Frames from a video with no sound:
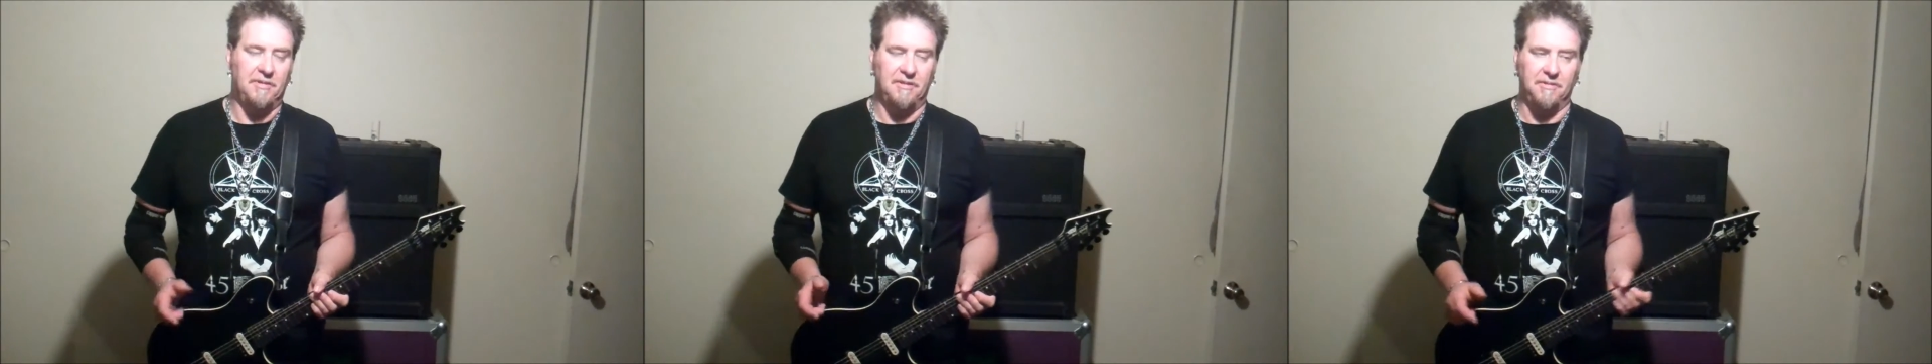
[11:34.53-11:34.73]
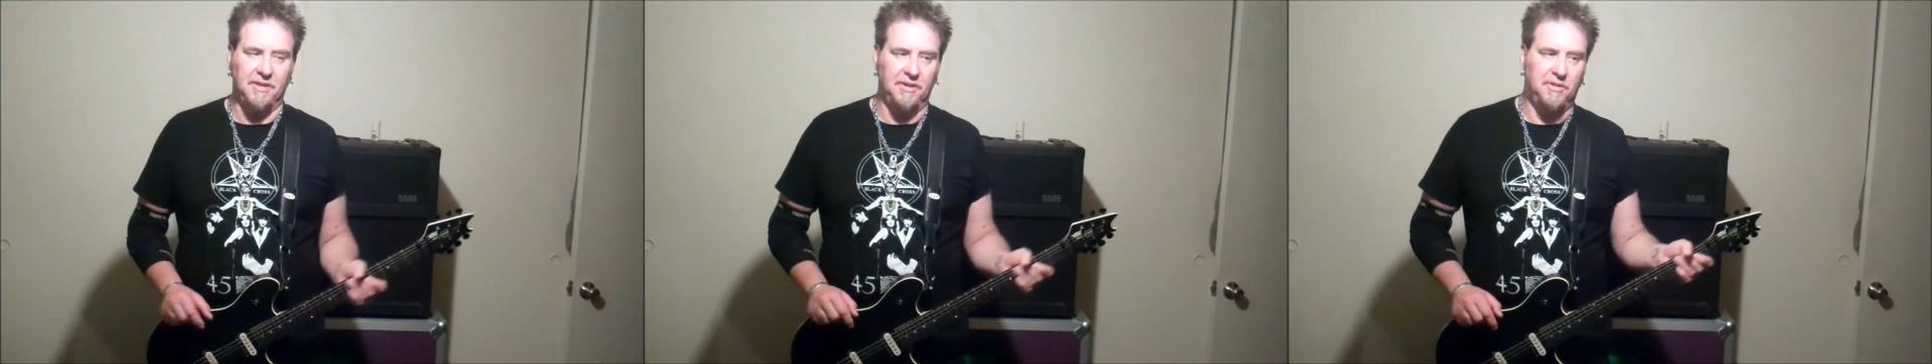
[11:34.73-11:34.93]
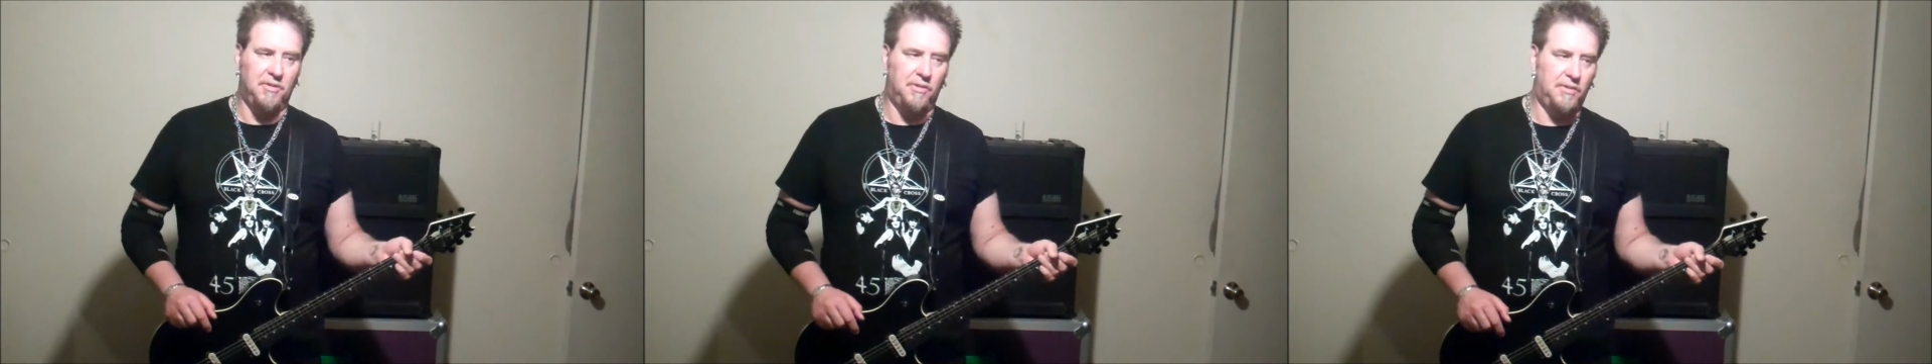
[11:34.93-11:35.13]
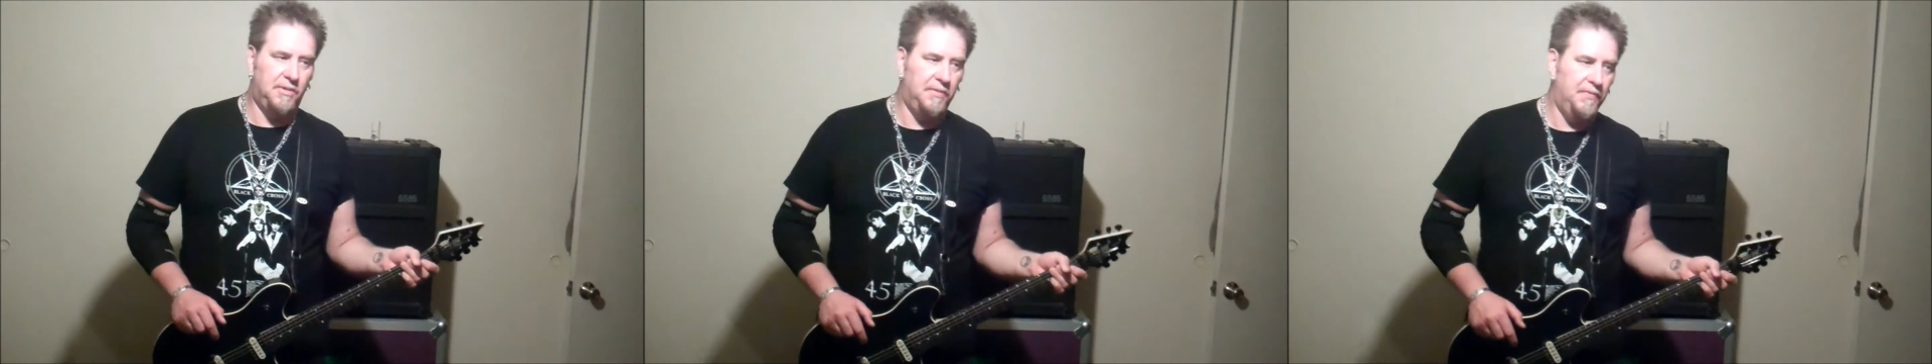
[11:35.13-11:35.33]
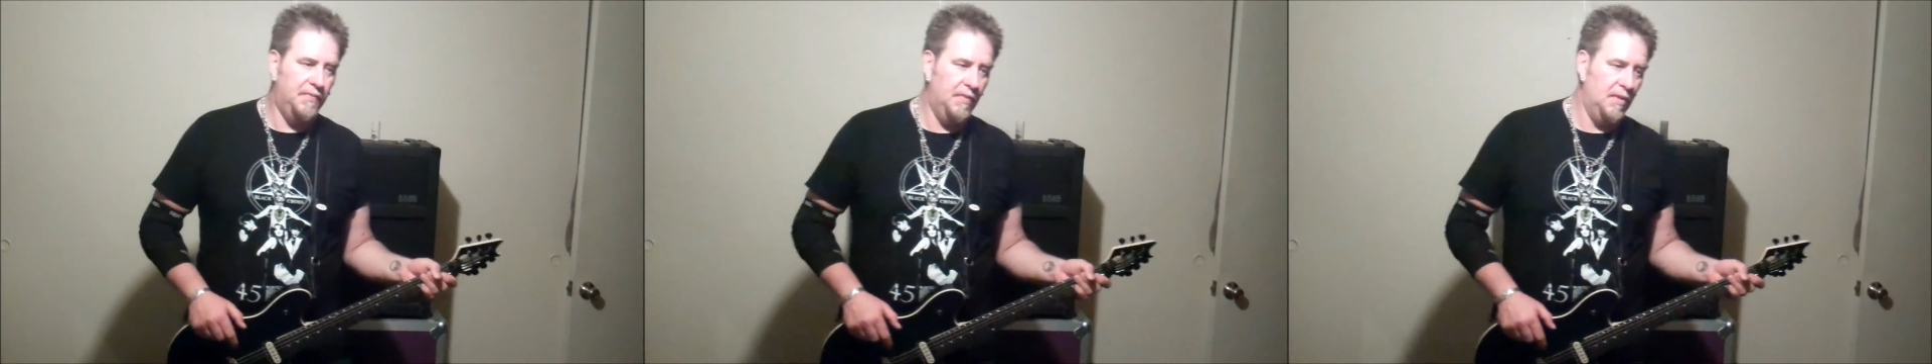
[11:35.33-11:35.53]
They're really cool.
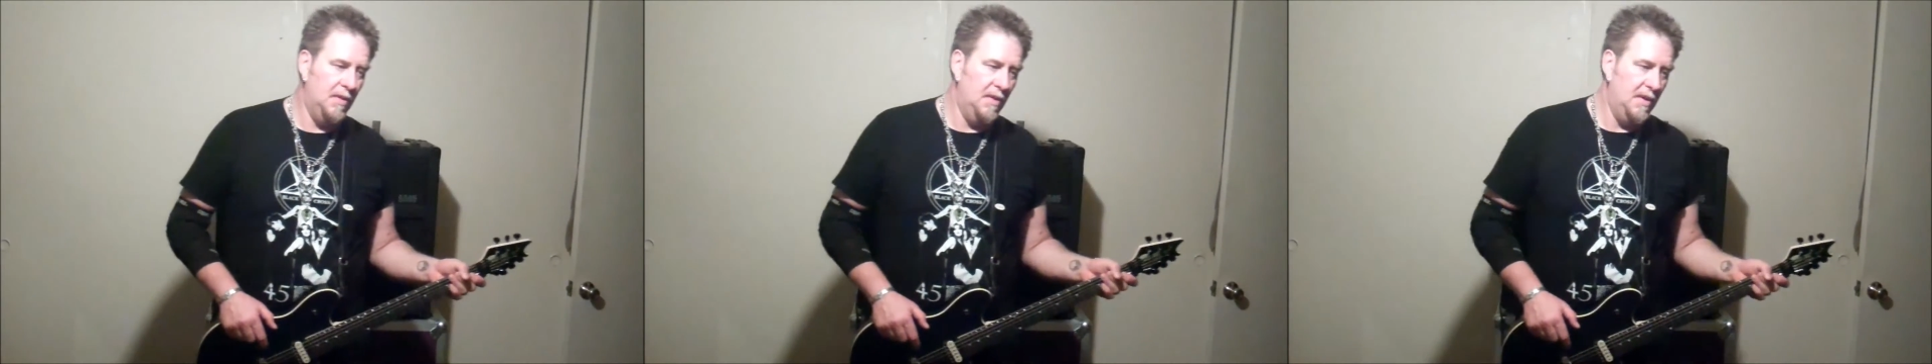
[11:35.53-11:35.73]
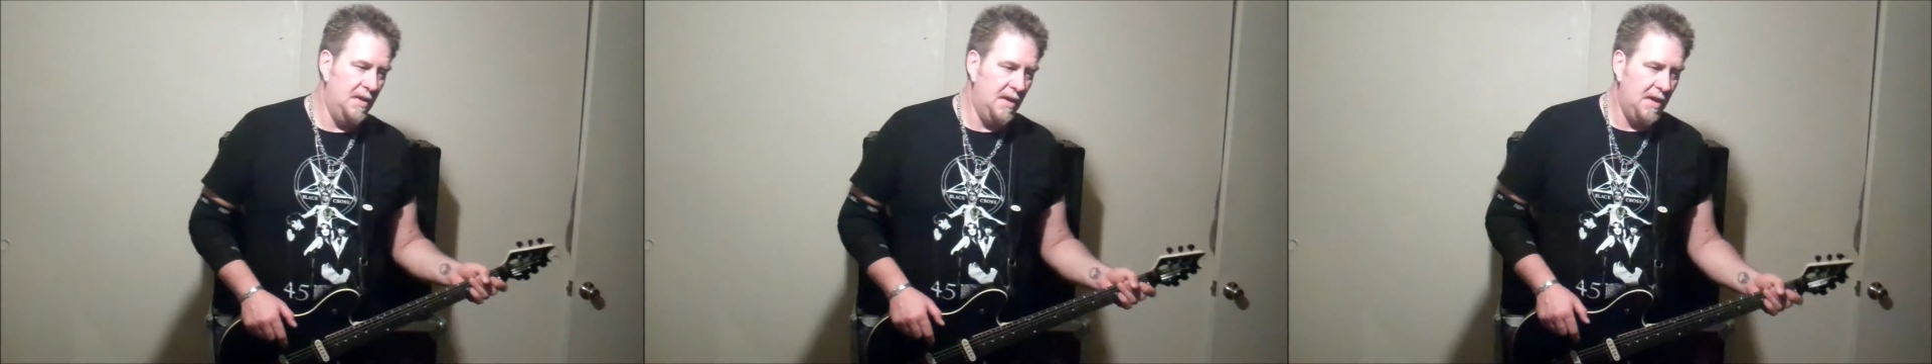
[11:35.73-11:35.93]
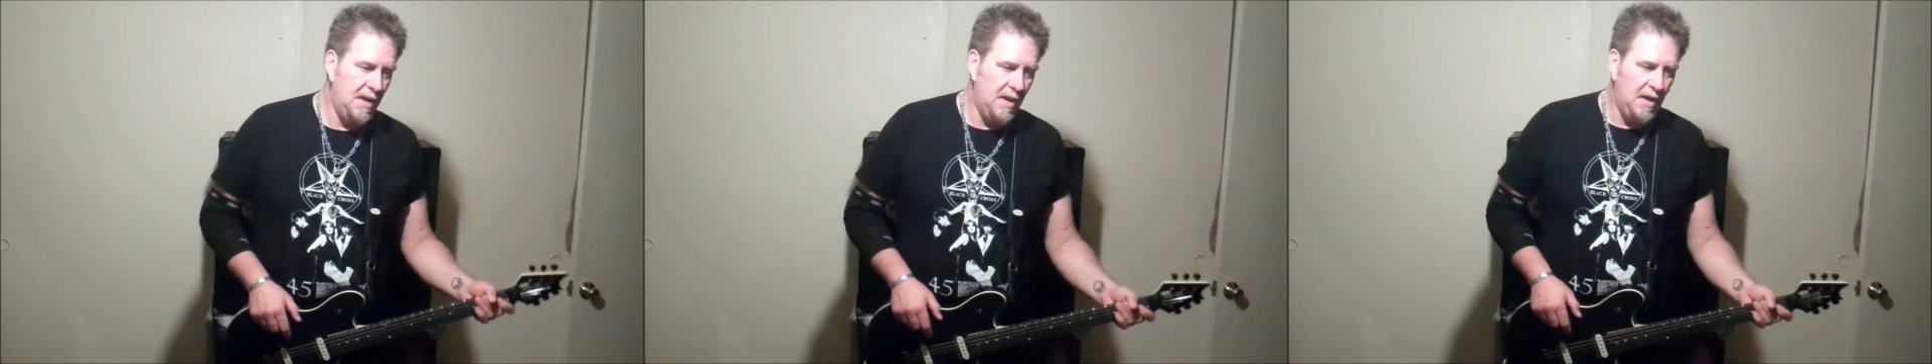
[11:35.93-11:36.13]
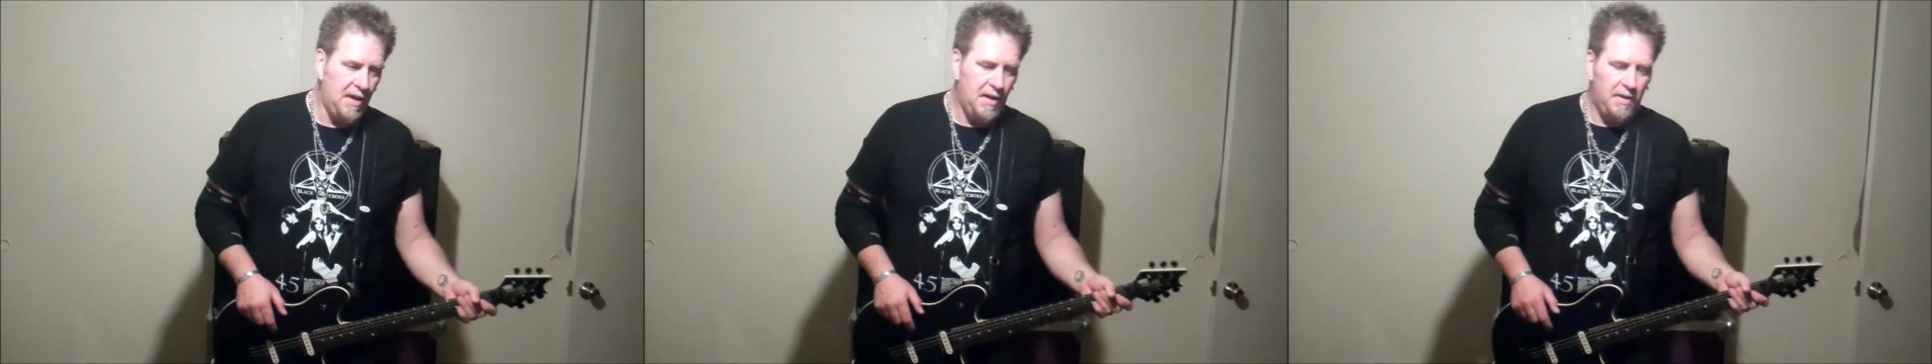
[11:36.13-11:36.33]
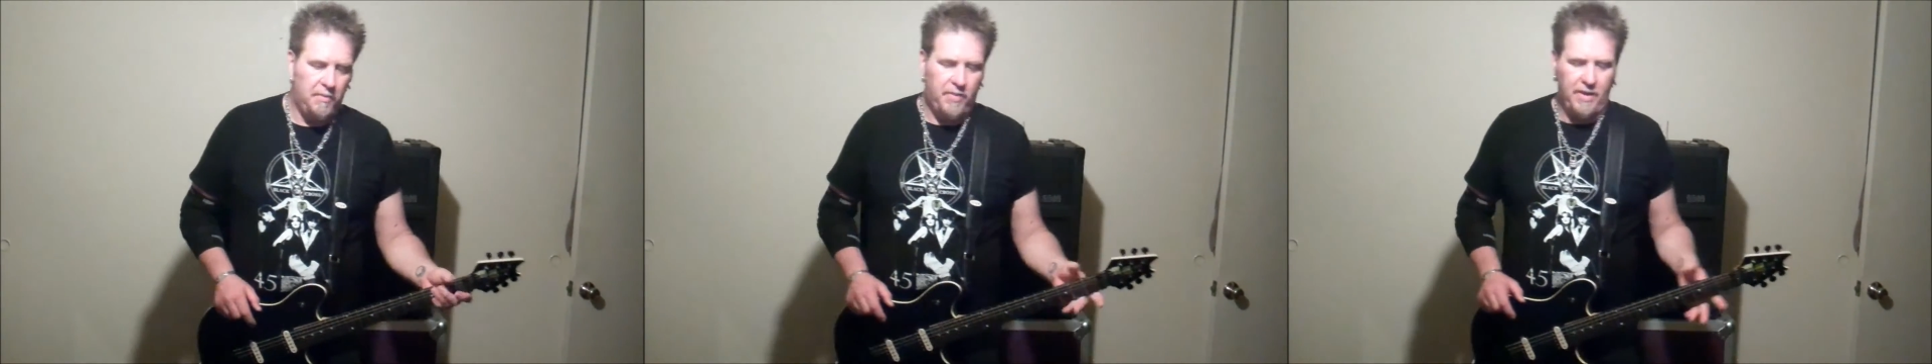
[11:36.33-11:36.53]

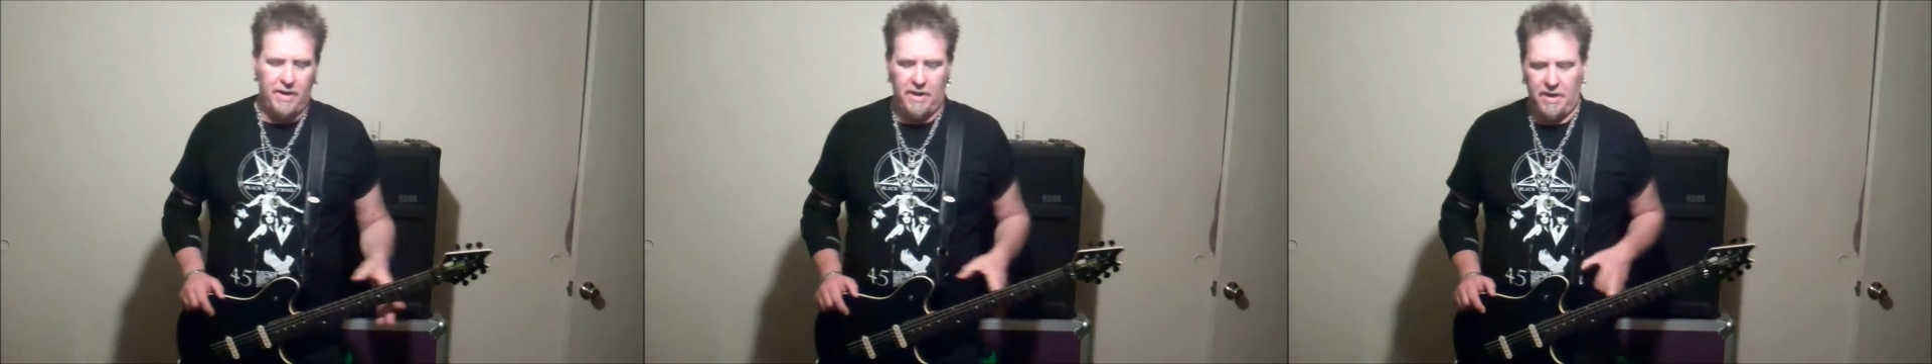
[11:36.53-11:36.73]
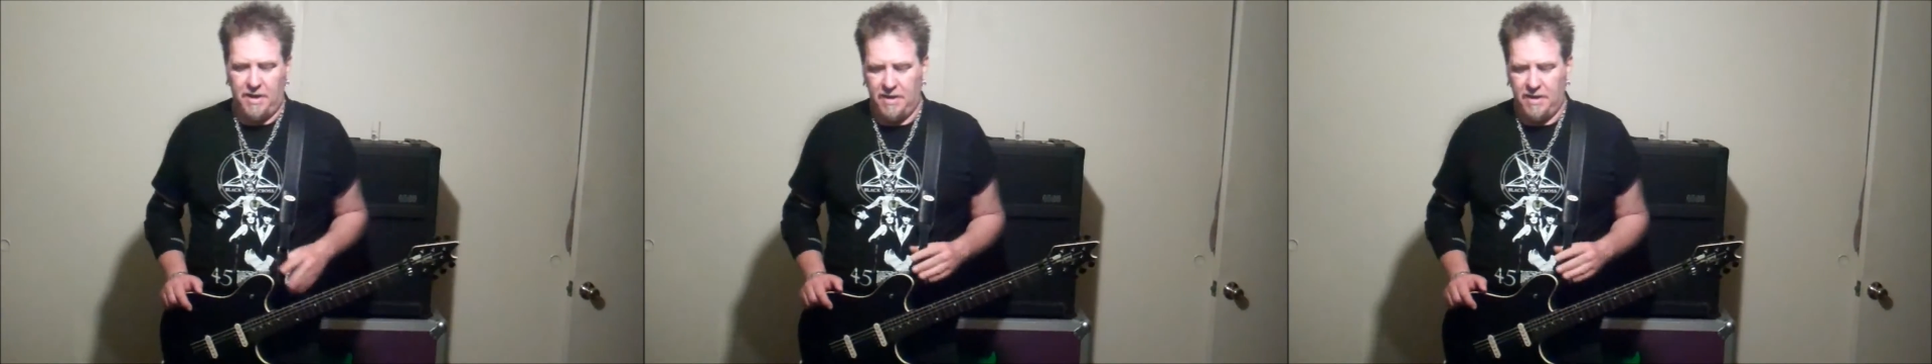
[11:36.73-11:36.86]
But